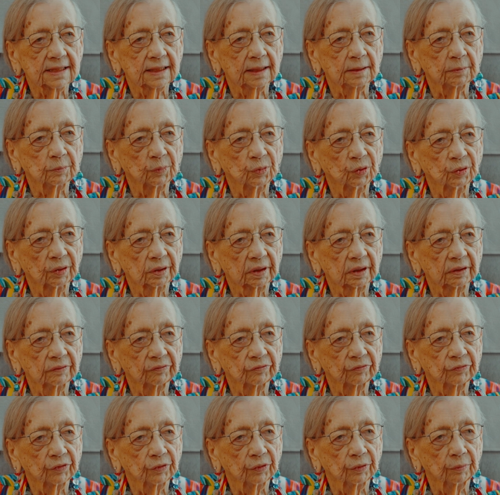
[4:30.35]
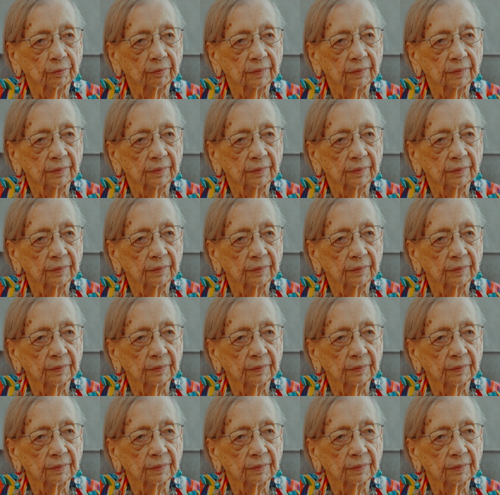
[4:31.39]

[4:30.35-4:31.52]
I'm working for